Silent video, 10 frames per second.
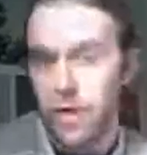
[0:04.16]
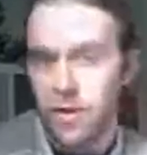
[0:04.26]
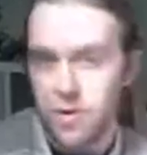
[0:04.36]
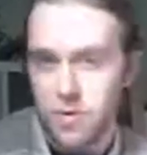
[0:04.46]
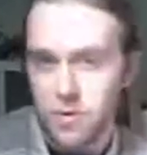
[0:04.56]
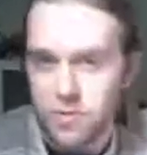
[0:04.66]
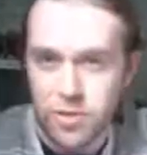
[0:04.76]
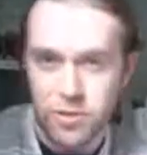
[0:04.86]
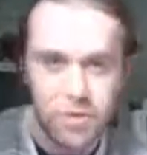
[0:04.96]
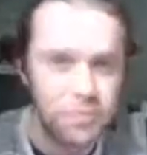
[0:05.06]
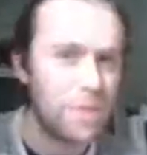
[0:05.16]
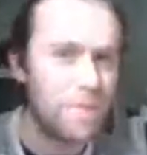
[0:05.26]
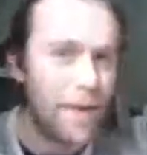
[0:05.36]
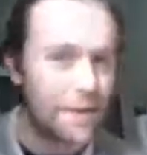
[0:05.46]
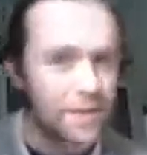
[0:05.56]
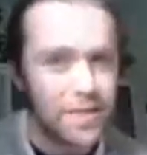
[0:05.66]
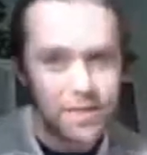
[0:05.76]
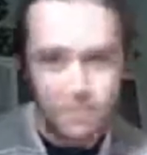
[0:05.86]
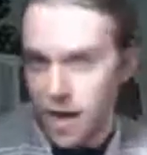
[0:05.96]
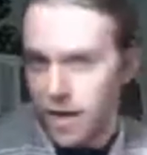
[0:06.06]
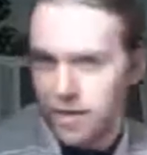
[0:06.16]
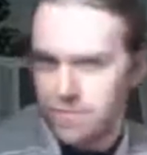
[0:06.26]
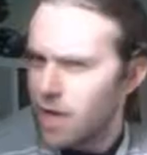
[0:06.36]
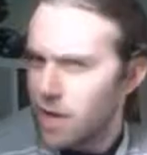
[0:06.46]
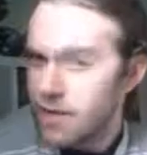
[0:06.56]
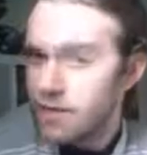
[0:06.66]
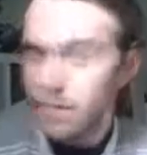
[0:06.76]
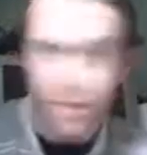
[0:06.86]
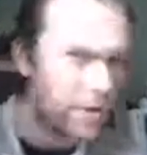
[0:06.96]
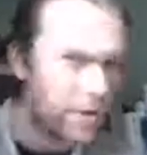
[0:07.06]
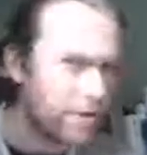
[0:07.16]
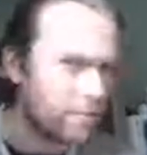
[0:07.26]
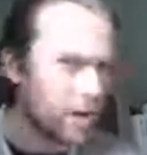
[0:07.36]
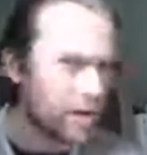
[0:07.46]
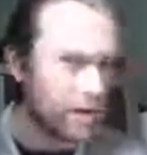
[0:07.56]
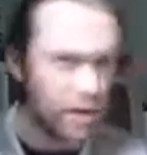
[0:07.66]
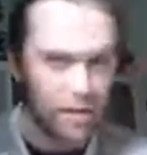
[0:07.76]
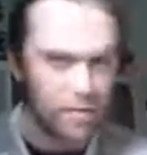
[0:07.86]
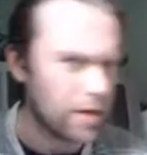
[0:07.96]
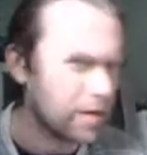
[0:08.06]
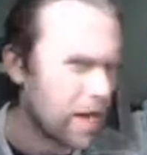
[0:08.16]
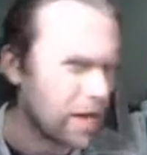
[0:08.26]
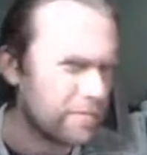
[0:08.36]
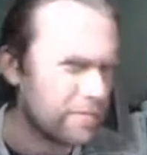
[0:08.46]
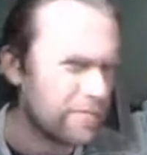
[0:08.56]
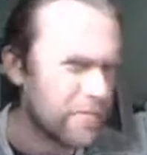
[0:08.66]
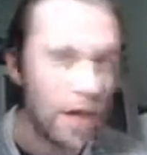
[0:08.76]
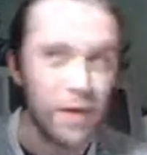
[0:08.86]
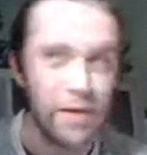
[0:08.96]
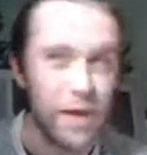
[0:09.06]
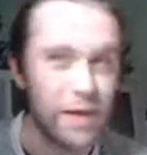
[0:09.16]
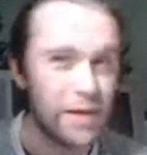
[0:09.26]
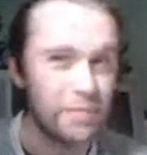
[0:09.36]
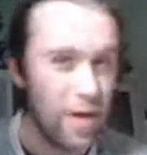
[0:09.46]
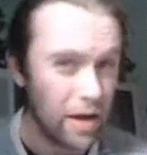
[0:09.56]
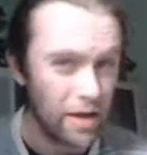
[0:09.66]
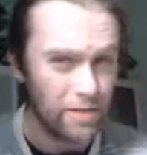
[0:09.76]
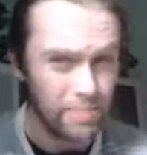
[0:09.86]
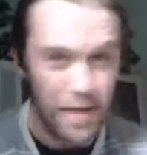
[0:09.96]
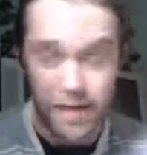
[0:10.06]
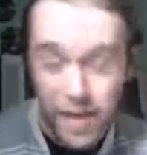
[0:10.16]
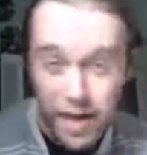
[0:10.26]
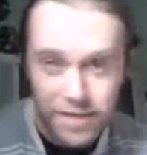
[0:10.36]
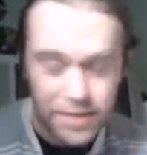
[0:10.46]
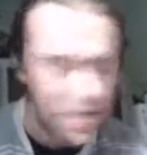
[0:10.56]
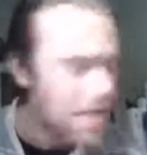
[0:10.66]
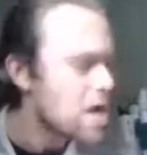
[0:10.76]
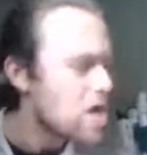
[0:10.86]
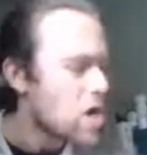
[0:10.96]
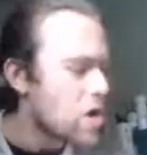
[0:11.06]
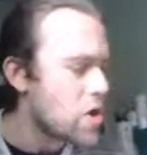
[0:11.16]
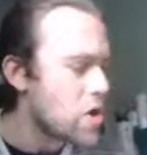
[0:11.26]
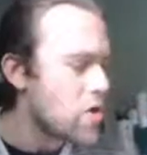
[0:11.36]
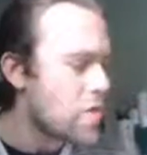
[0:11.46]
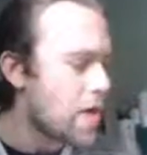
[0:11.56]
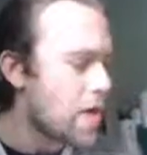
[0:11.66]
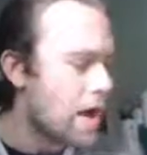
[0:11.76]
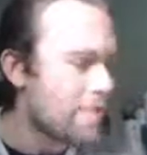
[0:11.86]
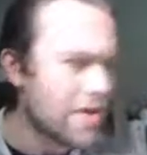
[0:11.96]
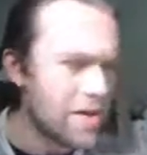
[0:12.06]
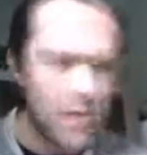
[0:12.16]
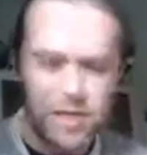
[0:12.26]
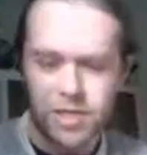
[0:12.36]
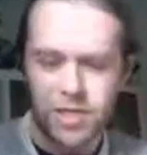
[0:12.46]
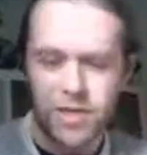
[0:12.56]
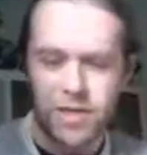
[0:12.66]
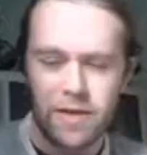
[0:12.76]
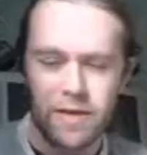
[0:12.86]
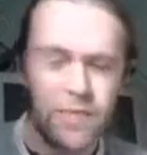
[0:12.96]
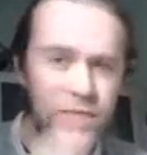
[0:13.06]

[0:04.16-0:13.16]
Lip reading: thank you to the user Mantis99999999999 many nines, who very graciously